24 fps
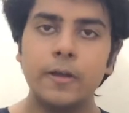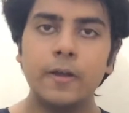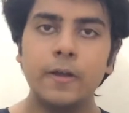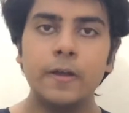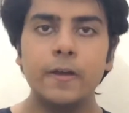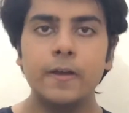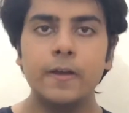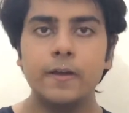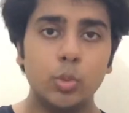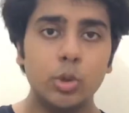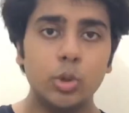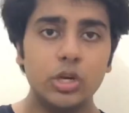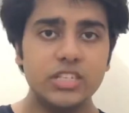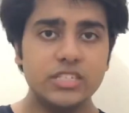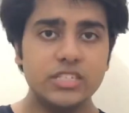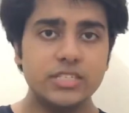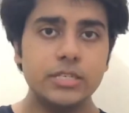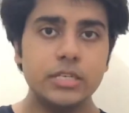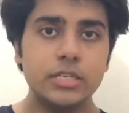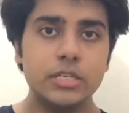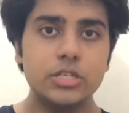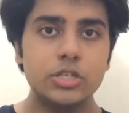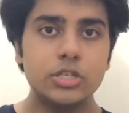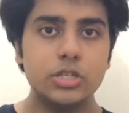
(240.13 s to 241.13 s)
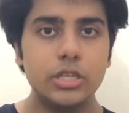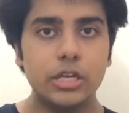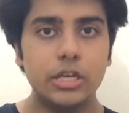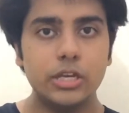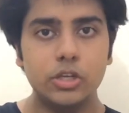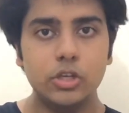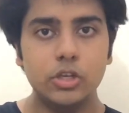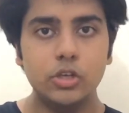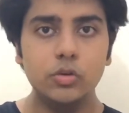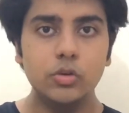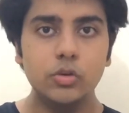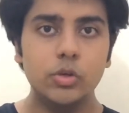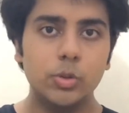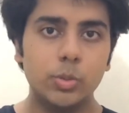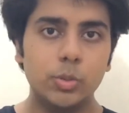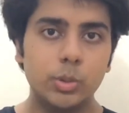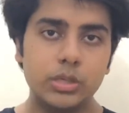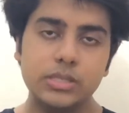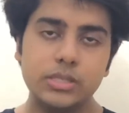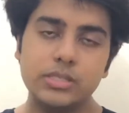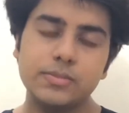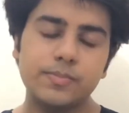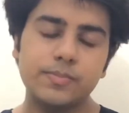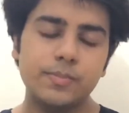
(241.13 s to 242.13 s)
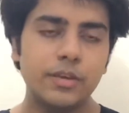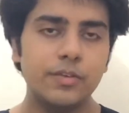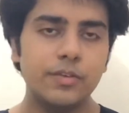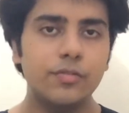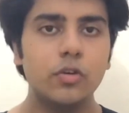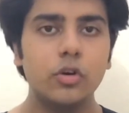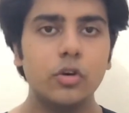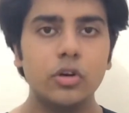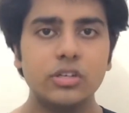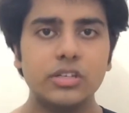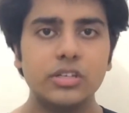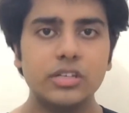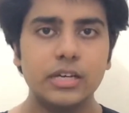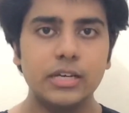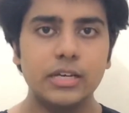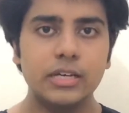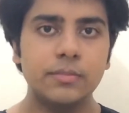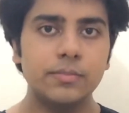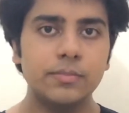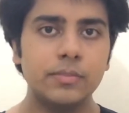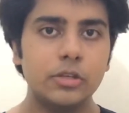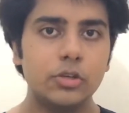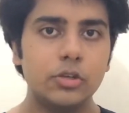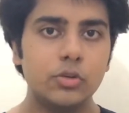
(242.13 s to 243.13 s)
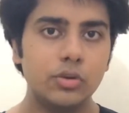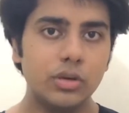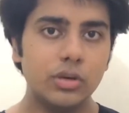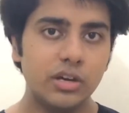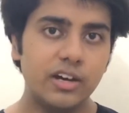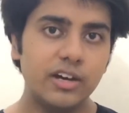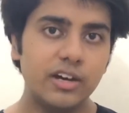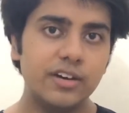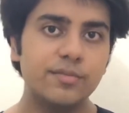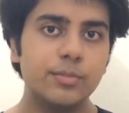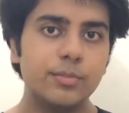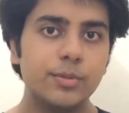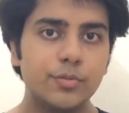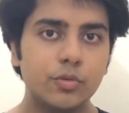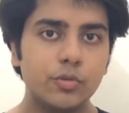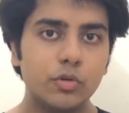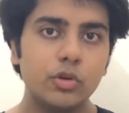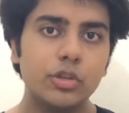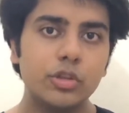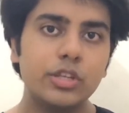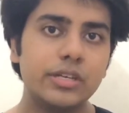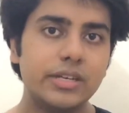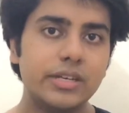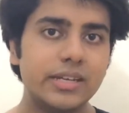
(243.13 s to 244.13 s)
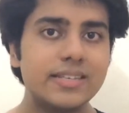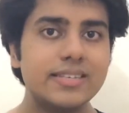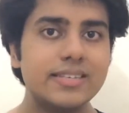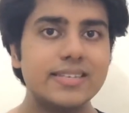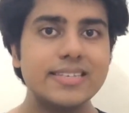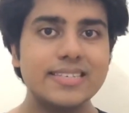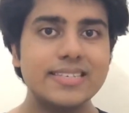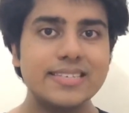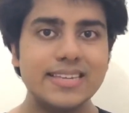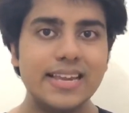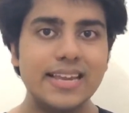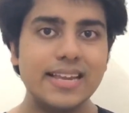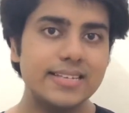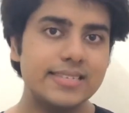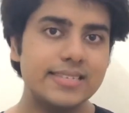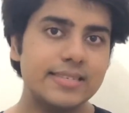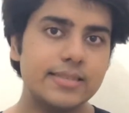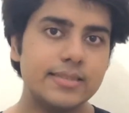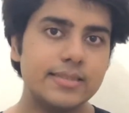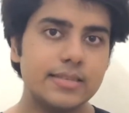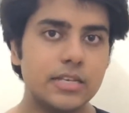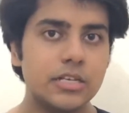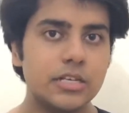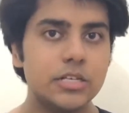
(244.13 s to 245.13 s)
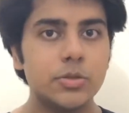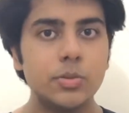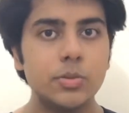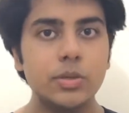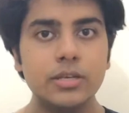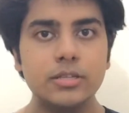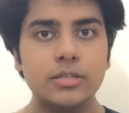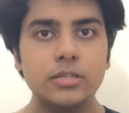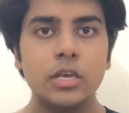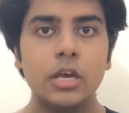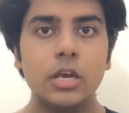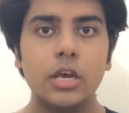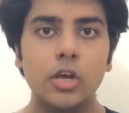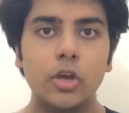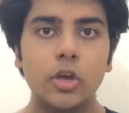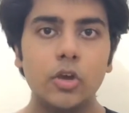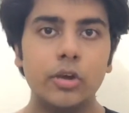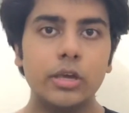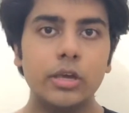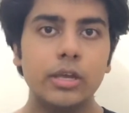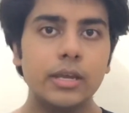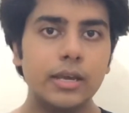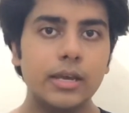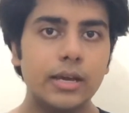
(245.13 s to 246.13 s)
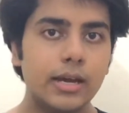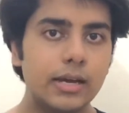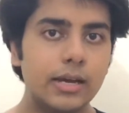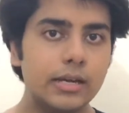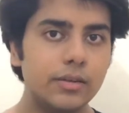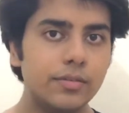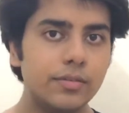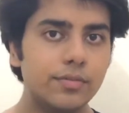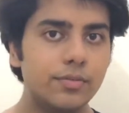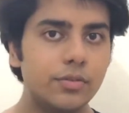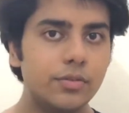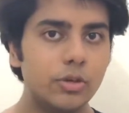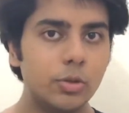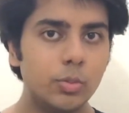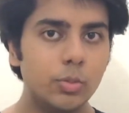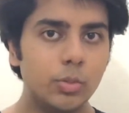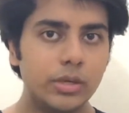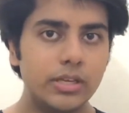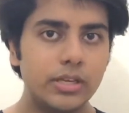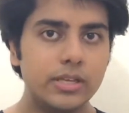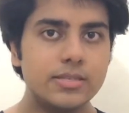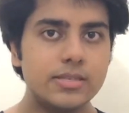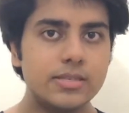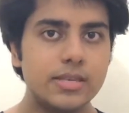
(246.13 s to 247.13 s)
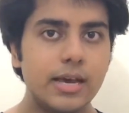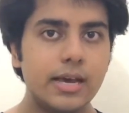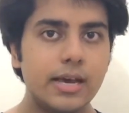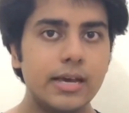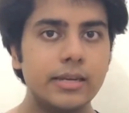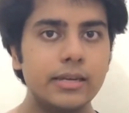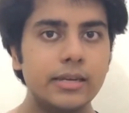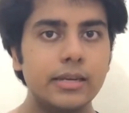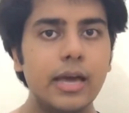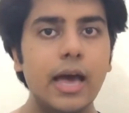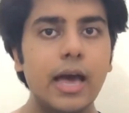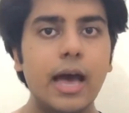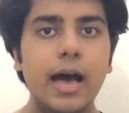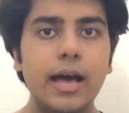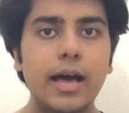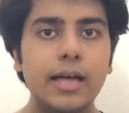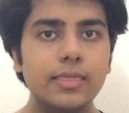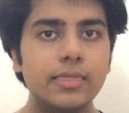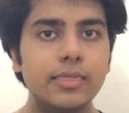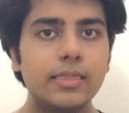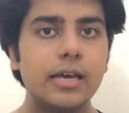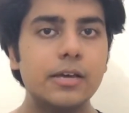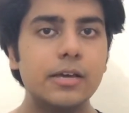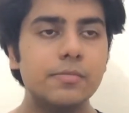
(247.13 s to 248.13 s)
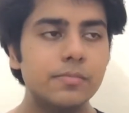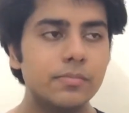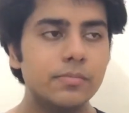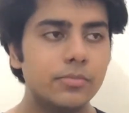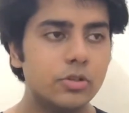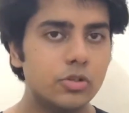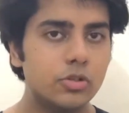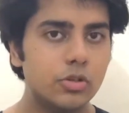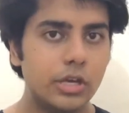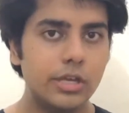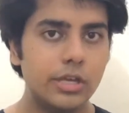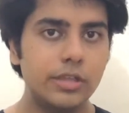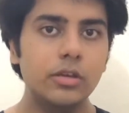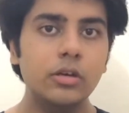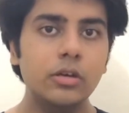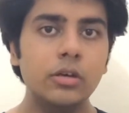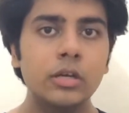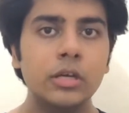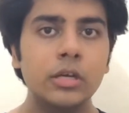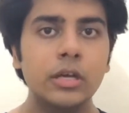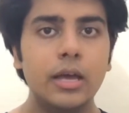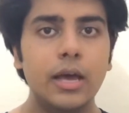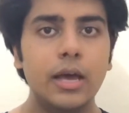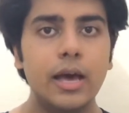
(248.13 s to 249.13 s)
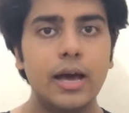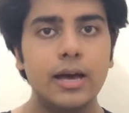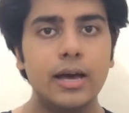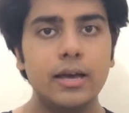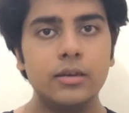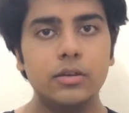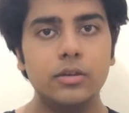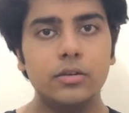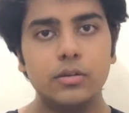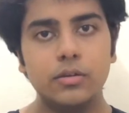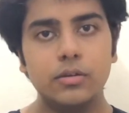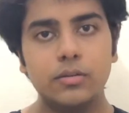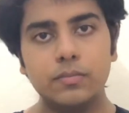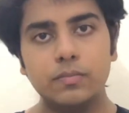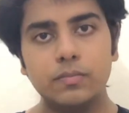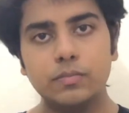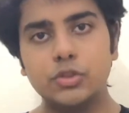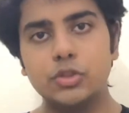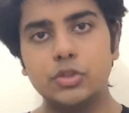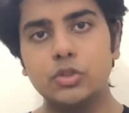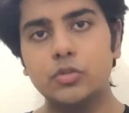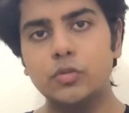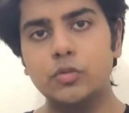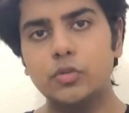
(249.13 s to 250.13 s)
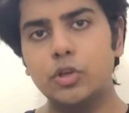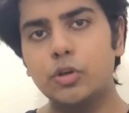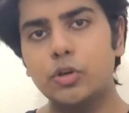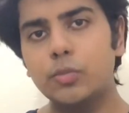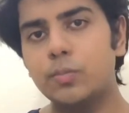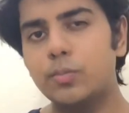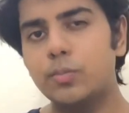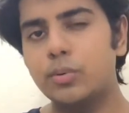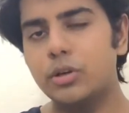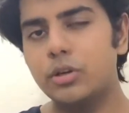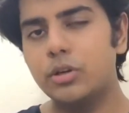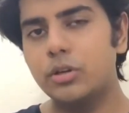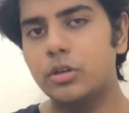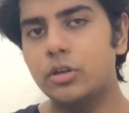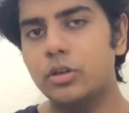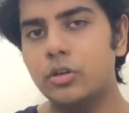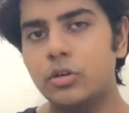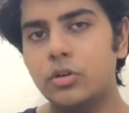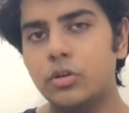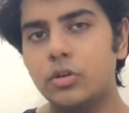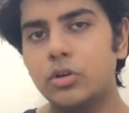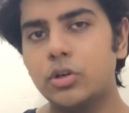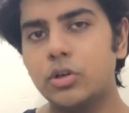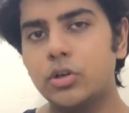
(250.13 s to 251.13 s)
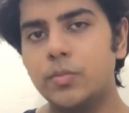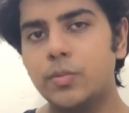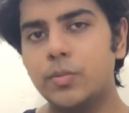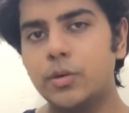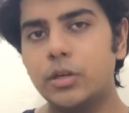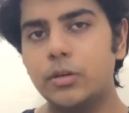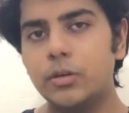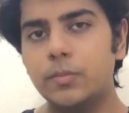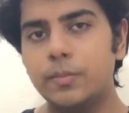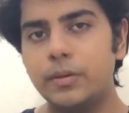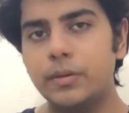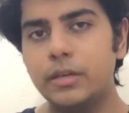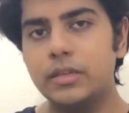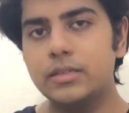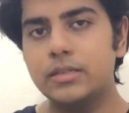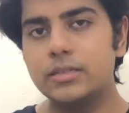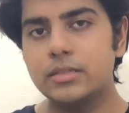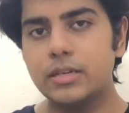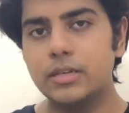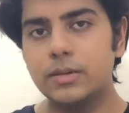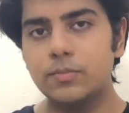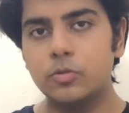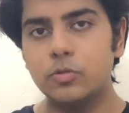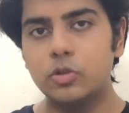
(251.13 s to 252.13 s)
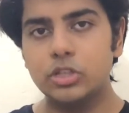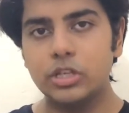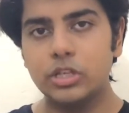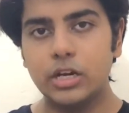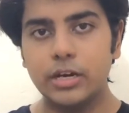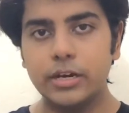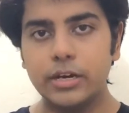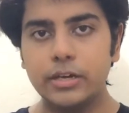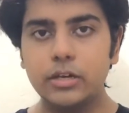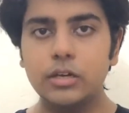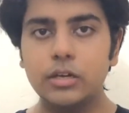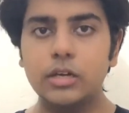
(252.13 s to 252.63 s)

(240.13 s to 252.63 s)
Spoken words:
What I suggest that you do is, if your time that you have before the test is less than 6 weeks, you can cut a few weeks and add them together, and so your burden load will be somewhat higher.